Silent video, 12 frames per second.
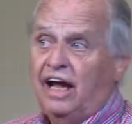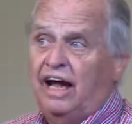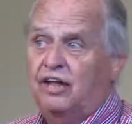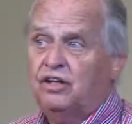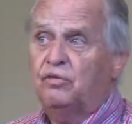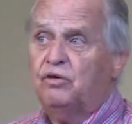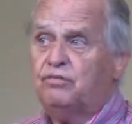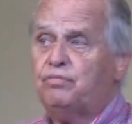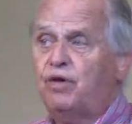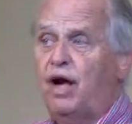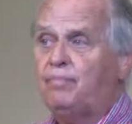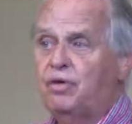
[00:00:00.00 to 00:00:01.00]
and there was
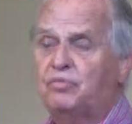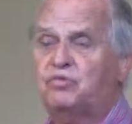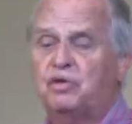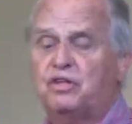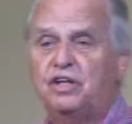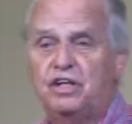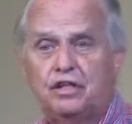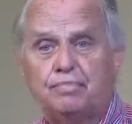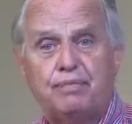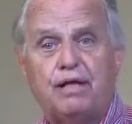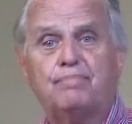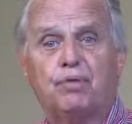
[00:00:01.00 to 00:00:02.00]
problems within the
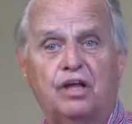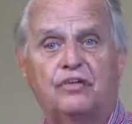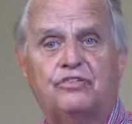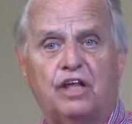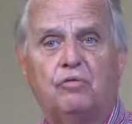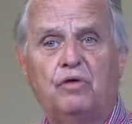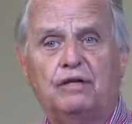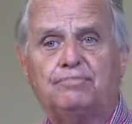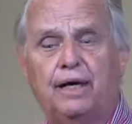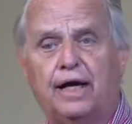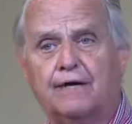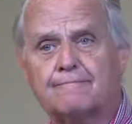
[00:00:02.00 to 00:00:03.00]
people as they
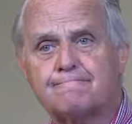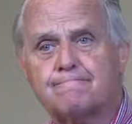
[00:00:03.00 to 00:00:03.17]
went back.